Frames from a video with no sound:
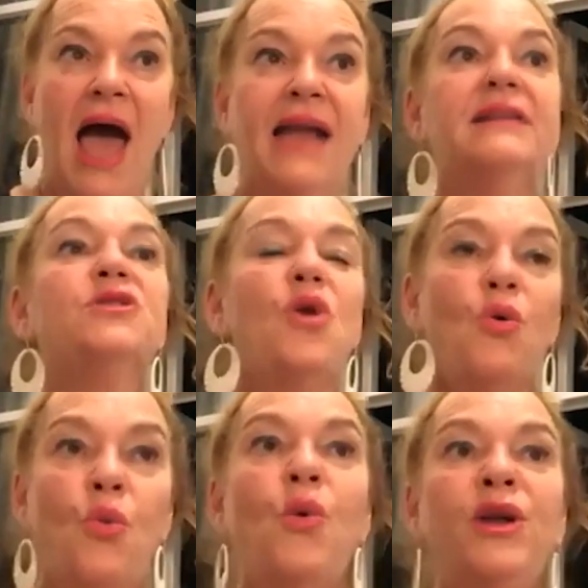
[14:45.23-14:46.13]
and it's
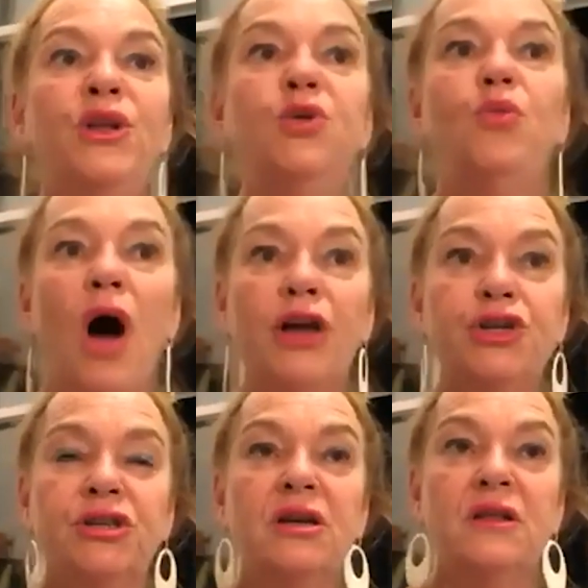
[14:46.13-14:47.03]
when you
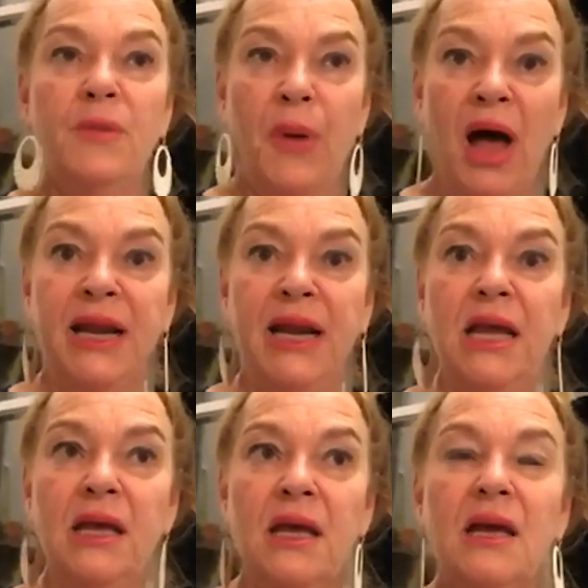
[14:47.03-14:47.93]
wash the
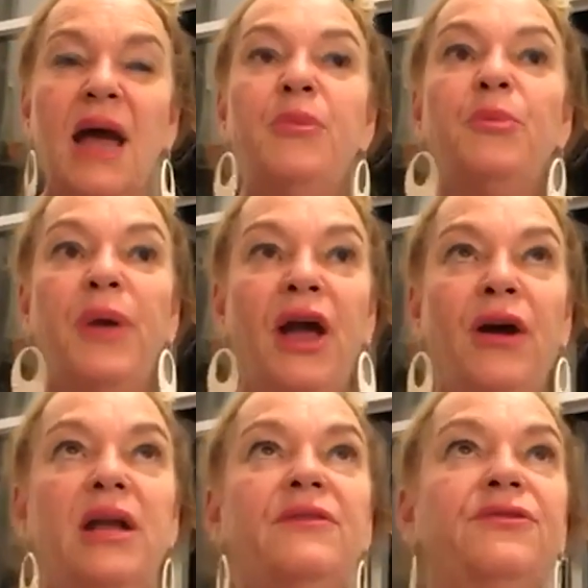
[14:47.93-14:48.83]
body and
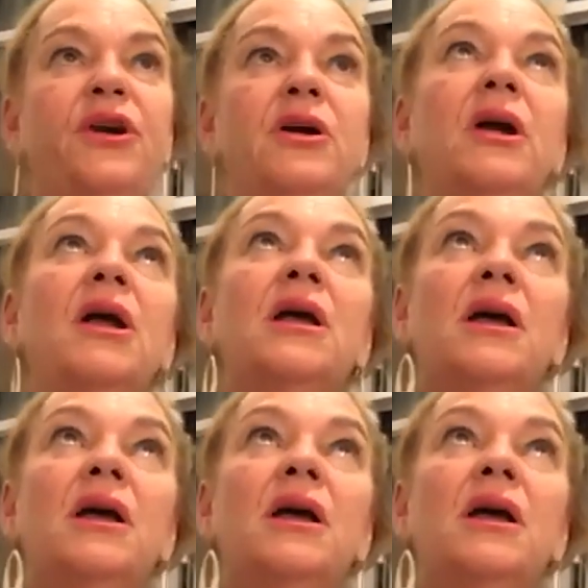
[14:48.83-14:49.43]
prepare it for